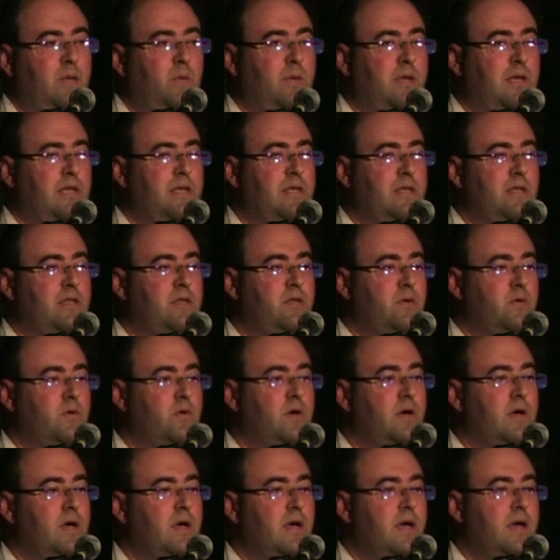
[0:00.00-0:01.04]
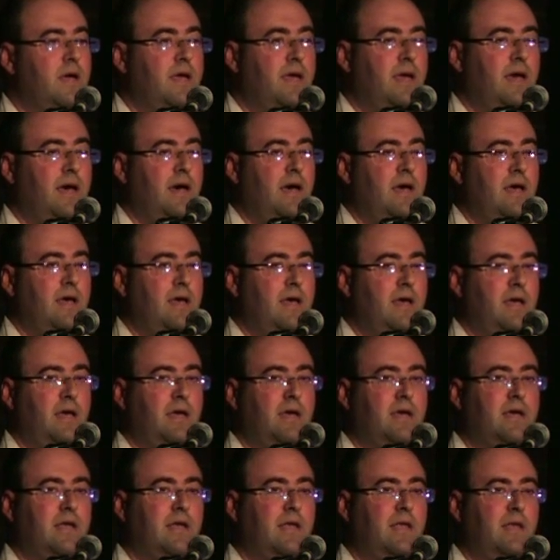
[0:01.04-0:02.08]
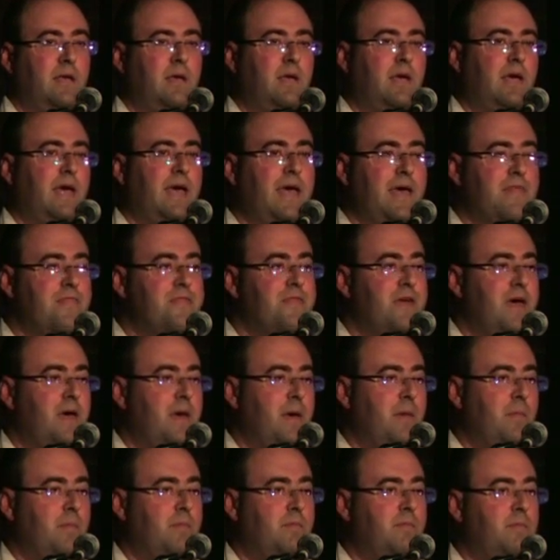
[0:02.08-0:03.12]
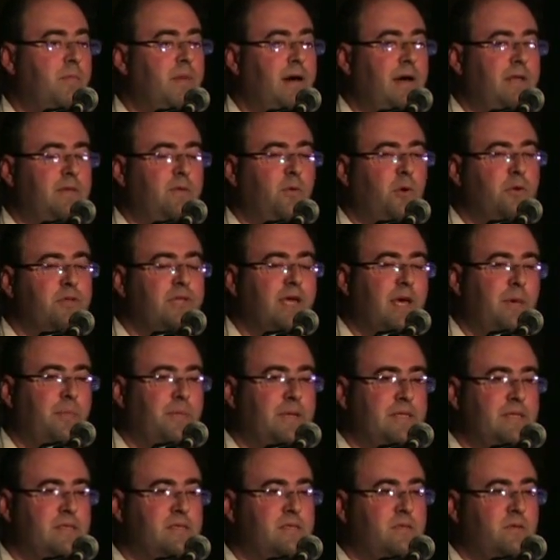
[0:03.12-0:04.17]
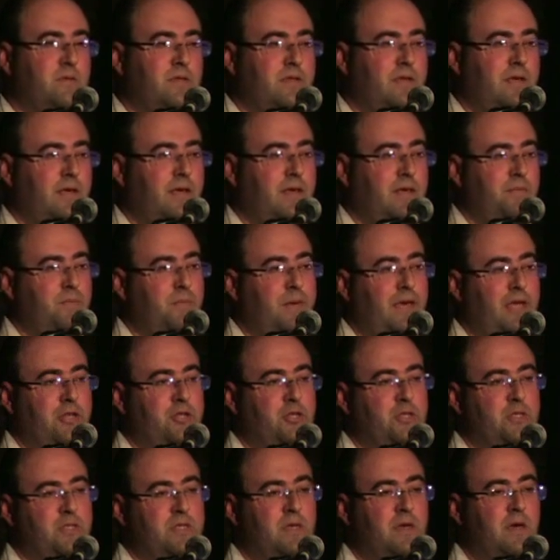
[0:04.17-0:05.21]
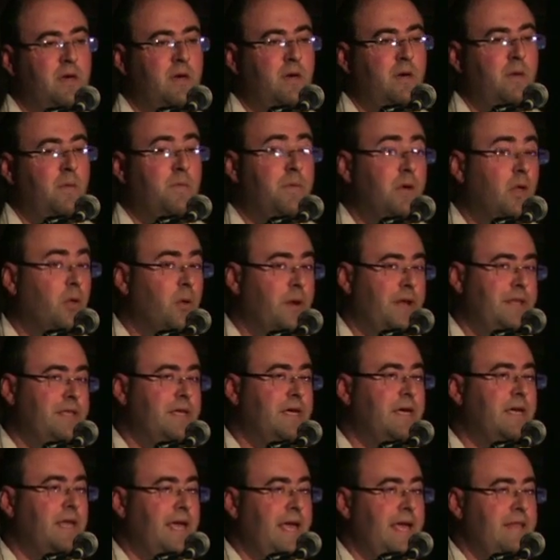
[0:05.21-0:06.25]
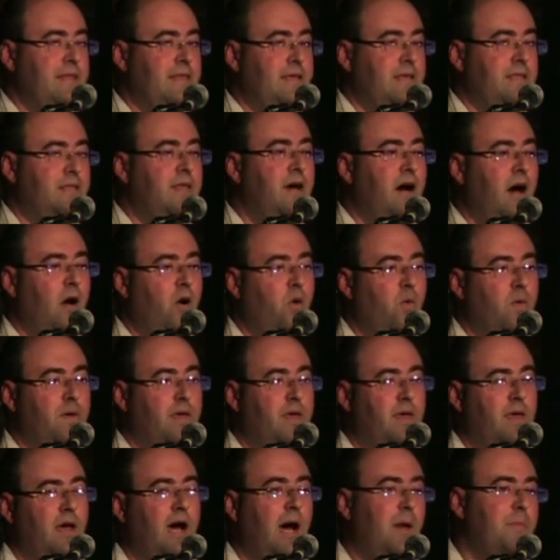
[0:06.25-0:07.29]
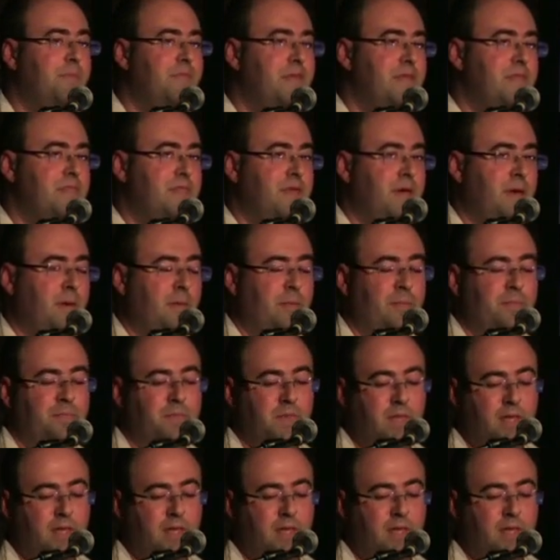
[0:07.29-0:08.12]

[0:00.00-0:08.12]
we needed to add them. But what happens to the pages we already created? How we update them?